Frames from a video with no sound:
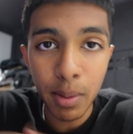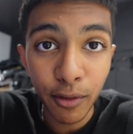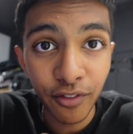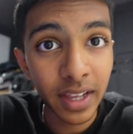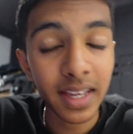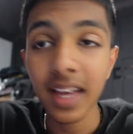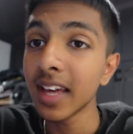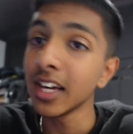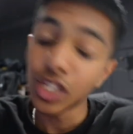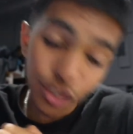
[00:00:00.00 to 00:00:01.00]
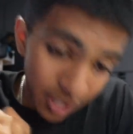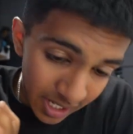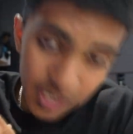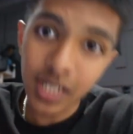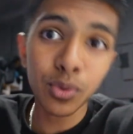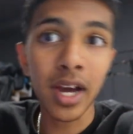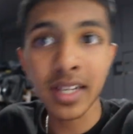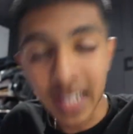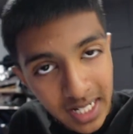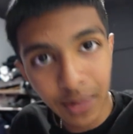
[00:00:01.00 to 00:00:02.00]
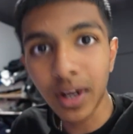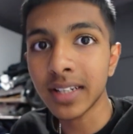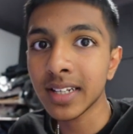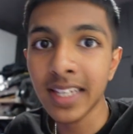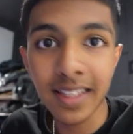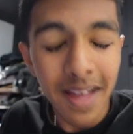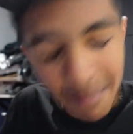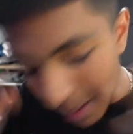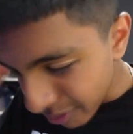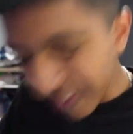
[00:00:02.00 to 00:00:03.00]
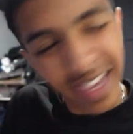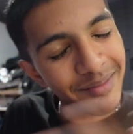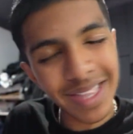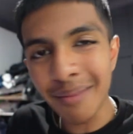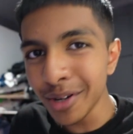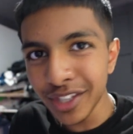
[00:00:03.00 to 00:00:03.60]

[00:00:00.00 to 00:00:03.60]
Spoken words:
people think. So yes, that's exactly what I did. My brother gave me that